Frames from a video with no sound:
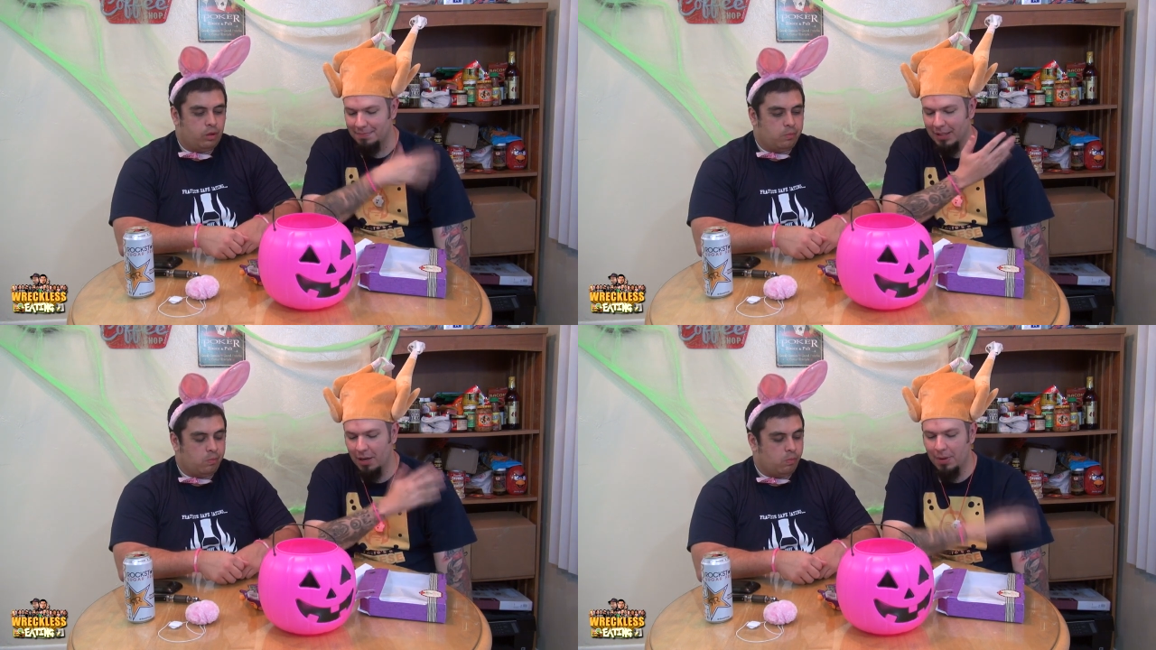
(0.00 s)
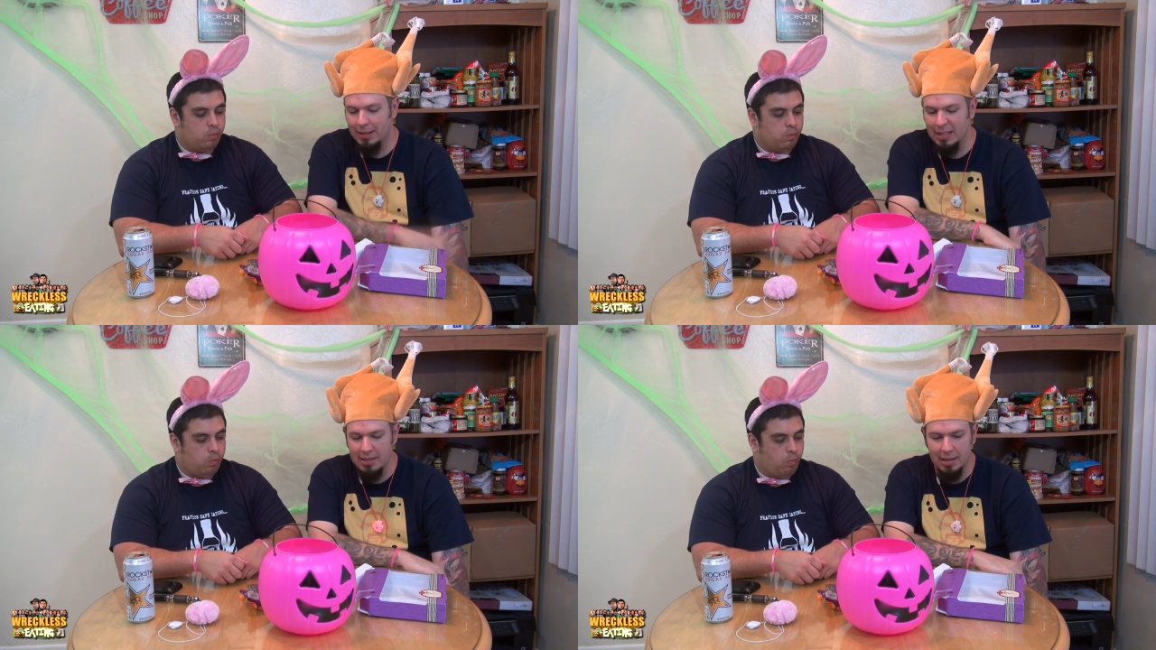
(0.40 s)
Speaker 1: You know what?
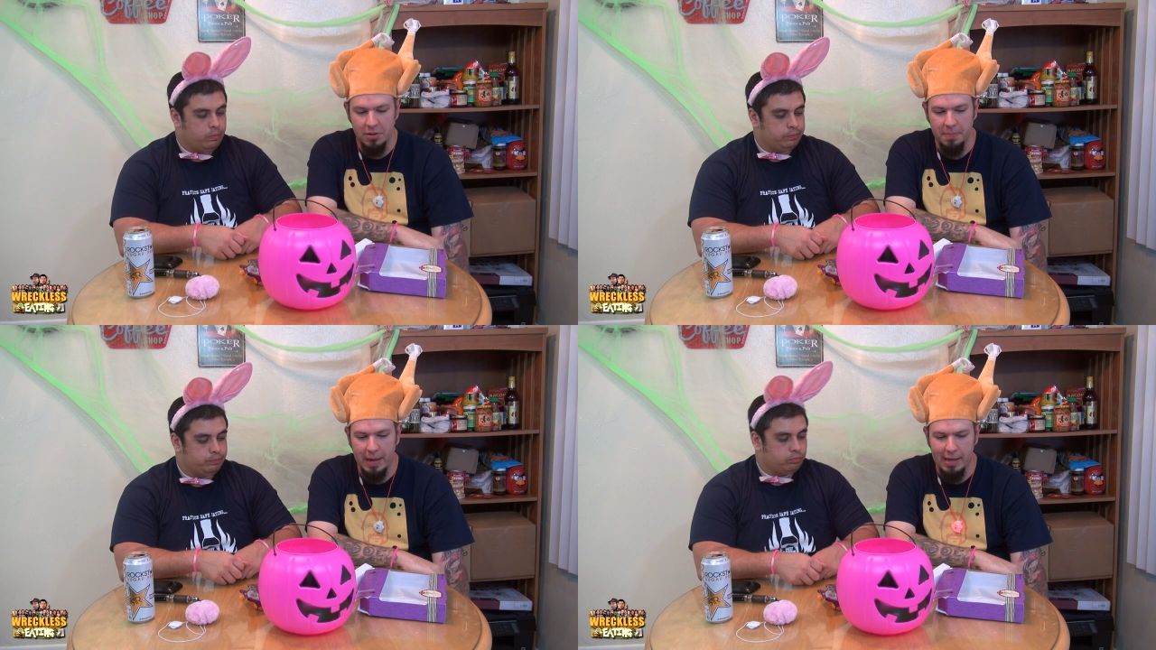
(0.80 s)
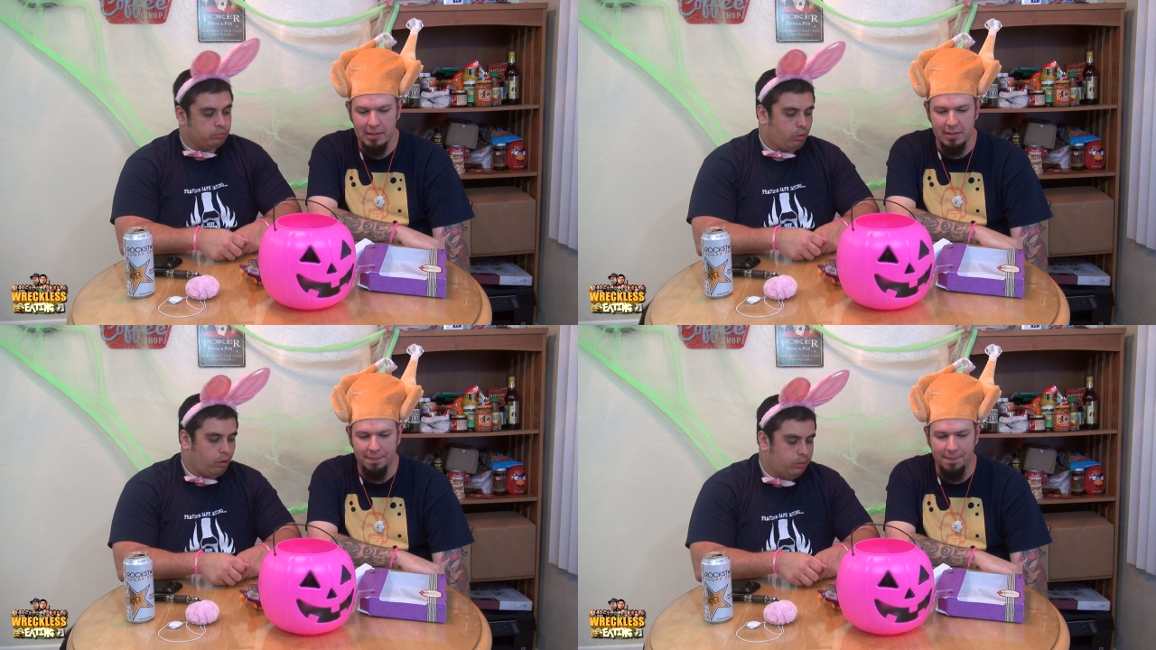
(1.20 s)
That's not too bad.
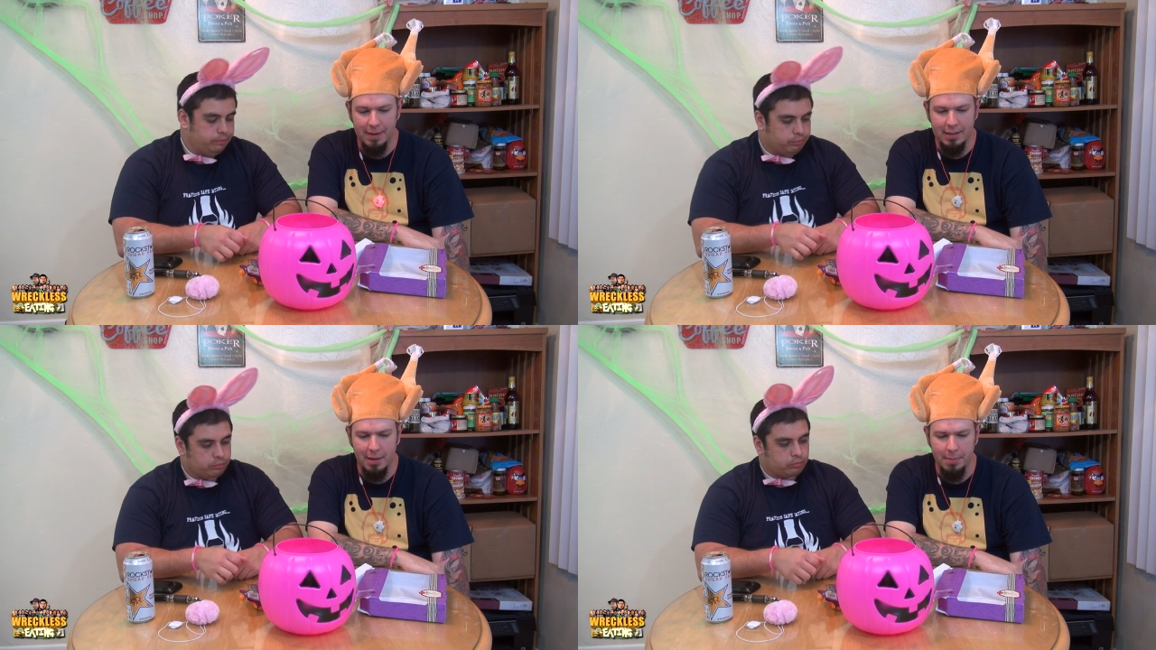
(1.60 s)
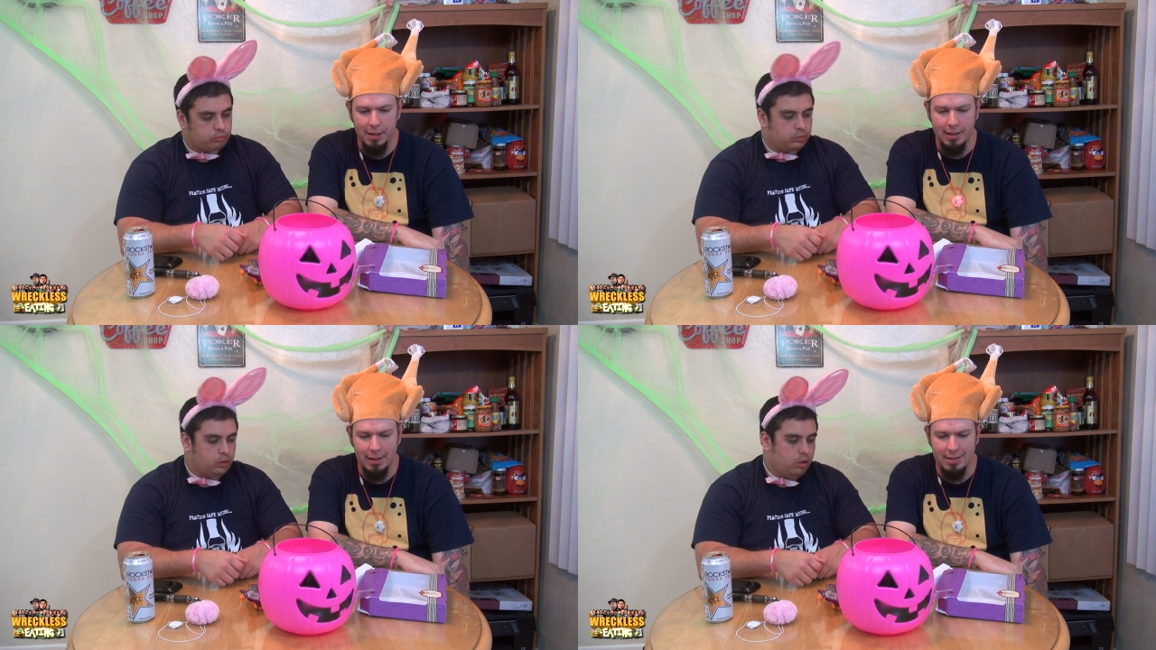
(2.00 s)
It's a fun gimmick.